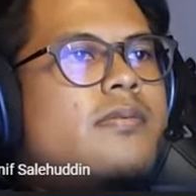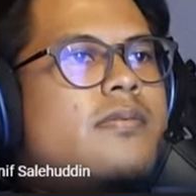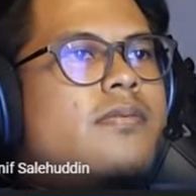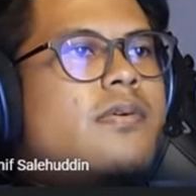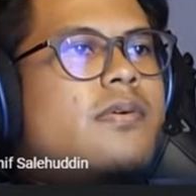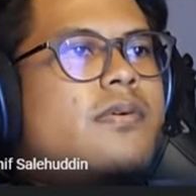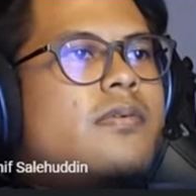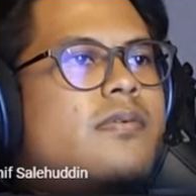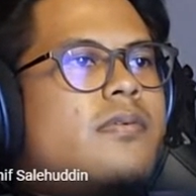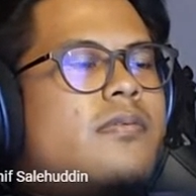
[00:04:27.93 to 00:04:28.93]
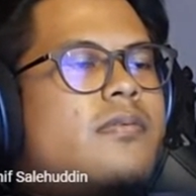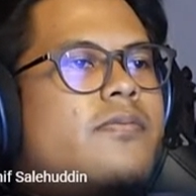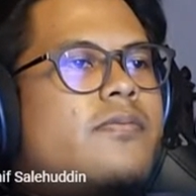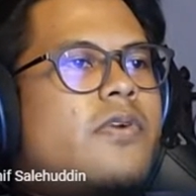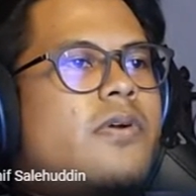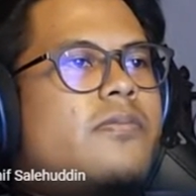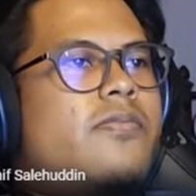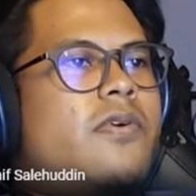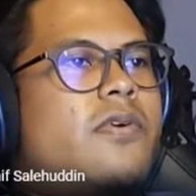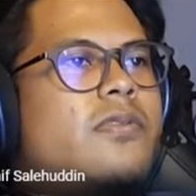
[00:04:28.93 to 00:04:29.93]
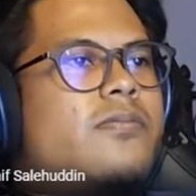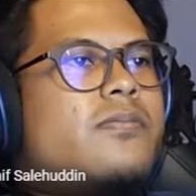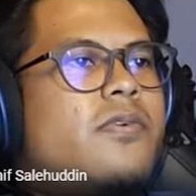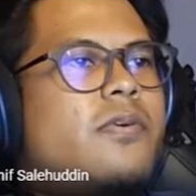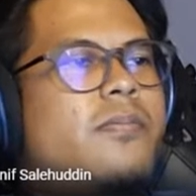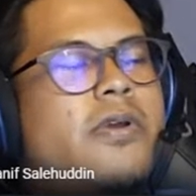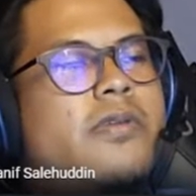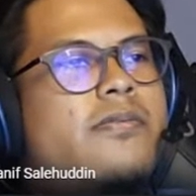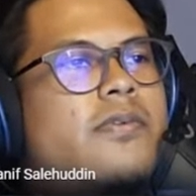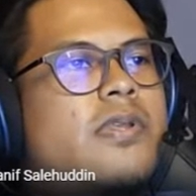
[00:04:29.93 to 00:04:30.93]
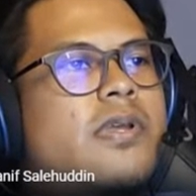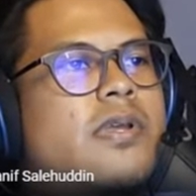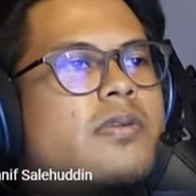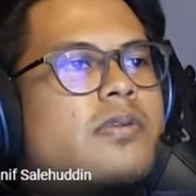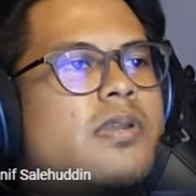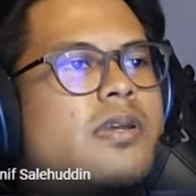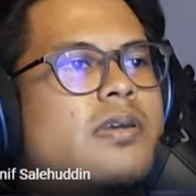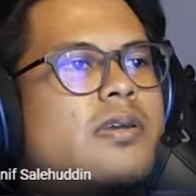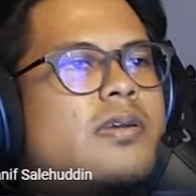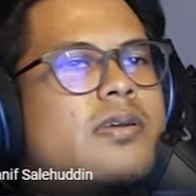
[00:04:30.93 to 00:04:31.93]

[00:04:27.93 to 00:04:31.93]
from $4.49.